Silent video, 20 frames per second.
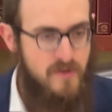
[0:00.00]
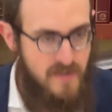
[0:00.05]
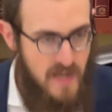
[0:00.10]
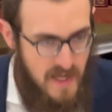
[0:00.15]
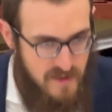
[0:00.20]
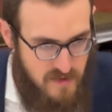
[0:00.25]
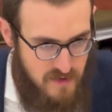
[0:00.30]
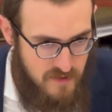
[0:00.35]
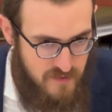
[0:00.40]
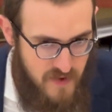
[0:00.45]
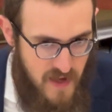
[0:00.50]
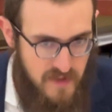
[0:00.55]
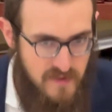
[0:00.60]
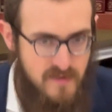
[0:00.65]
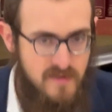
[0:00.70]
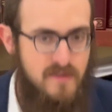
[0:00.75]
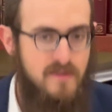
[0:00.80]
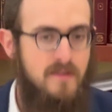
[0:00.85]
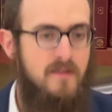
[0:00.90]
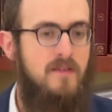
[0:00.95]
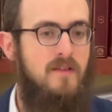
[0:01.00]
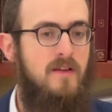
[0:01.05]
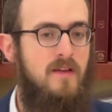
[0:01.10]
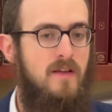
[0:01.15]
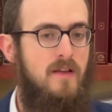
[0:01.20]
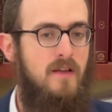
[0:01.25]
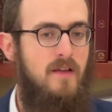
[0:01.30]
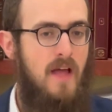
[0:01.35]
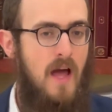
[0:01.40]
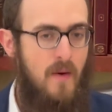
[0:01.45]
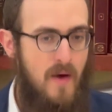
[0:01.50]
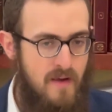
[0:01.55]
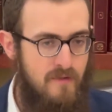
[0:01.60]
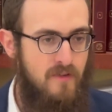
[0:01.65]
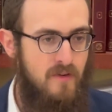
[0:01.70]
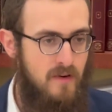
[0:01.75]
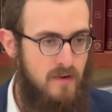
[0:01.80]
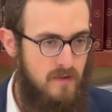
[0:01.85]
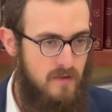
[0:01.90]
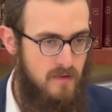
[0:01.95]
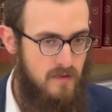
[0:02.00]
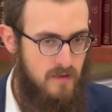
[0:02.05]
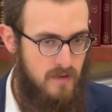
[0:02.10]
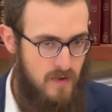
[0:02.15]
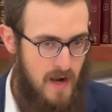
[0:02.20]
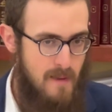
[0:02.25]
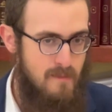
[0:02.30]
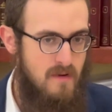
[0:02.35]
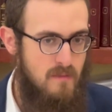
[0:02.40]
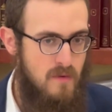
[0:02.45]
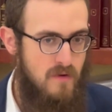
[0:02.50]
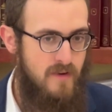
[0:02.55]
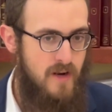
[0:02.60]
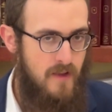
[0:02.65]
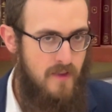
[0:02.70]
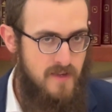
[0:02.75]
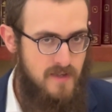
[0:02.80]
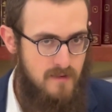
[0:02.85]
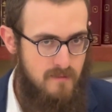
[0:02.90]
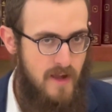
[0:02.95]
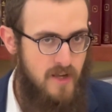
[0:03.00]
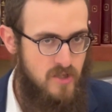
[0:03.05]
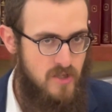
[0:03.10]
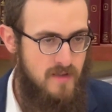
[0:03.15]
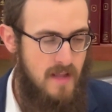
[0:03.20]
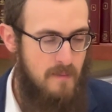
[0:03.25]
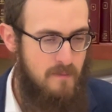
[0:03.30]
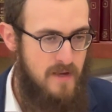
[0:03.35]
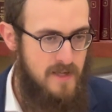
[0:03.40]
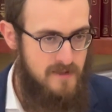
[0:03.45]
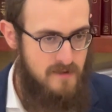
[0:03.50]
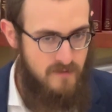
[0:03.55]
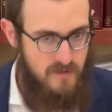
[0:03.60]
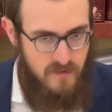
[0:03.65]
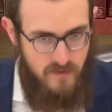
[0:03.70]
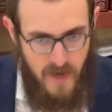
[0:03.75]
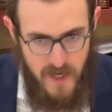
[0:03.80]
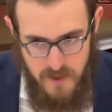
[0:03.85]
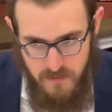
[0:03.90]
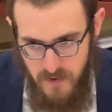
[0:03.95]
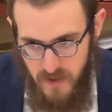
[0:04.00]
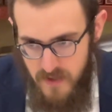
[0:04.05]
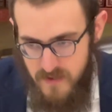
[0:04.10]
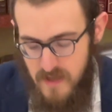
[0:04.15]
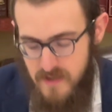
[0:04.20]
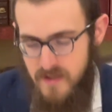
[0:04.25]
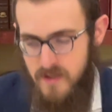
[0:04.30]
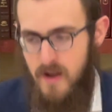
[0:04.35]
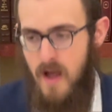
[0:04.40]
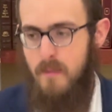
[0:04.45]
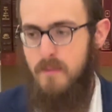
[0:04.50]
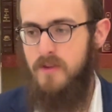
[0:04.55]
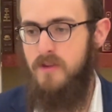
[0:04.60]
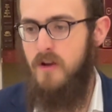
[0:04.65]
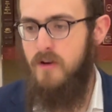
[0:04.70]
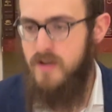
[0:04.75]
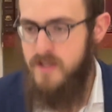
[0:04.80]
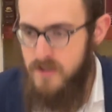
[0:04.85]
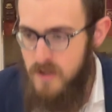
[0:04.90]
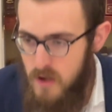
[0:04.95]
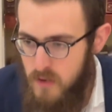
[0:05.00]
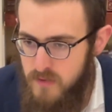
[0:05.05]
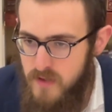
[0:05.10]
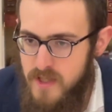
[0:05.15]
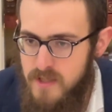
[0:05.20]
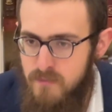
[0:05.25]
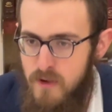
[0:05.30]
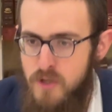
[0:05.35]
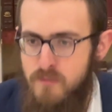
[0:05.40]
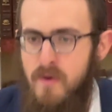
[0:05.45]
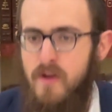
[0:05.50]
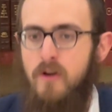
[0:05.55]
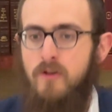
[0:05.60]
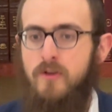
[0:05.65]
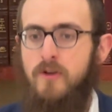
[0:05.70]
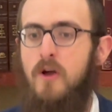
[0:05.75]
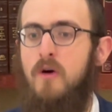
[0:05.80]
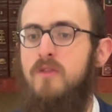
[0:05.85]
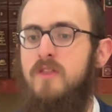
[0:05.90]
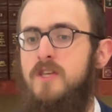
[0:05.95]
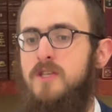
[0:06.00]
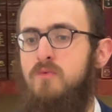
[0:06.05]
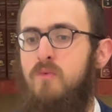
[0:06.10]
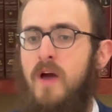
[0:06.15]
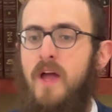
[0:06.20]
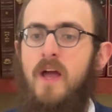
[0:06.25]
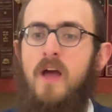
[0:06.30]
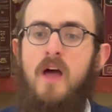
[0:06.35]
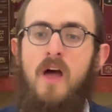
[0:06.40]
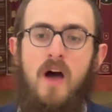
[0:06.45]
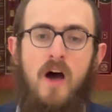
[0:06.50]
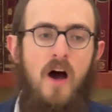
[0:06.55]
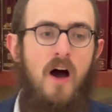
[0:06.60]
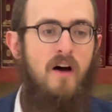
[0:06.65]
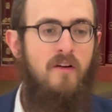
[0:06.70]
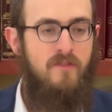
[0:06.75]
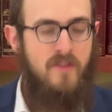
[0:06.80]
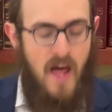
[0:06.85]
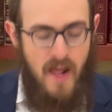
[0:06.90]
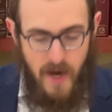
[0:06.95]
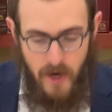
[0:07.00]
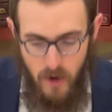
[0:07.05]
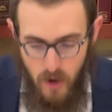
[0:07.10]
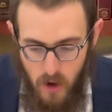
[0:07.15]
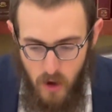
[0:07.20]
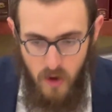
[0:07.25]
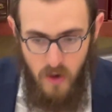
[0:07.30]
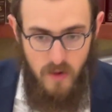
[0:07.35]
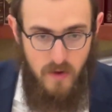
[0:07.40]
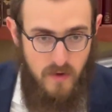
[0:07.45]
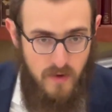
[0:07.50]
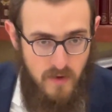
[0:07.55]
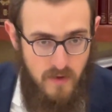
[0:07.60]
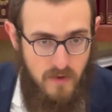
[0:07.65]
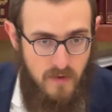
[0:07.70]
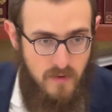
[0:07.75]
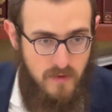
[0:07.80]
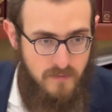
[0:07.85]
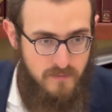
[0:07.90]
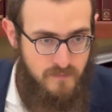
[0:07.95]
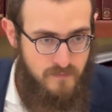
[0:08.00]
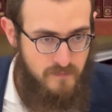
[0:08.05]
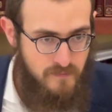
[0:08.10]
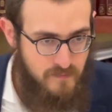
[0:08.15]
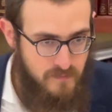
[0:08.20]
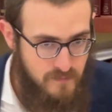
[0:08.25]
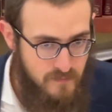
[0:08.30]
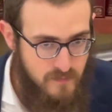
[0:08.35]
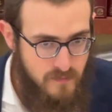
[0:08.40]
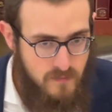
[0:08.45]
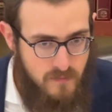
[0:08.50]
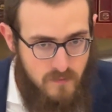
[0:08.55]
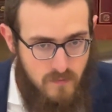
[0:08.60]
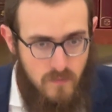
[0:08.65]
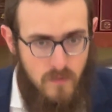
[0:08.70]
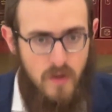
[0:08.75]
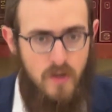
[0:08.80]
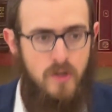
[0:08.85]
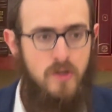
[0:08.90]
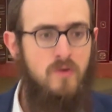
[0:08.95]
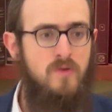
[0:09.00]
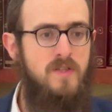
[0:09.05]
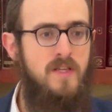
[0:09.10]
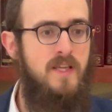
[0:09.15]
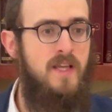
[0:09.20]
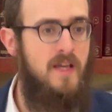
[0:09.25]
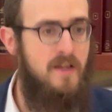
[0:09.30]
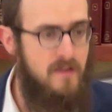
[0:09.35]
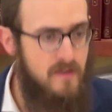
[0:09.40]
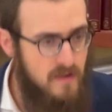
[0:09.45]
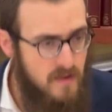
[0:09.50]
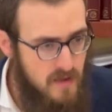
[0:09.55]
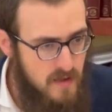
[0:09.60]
sides of the fence. However, the Rambam over here doesn't mention that piece of advice, because as the commentaries note, it's much better to go this way of not at all using it,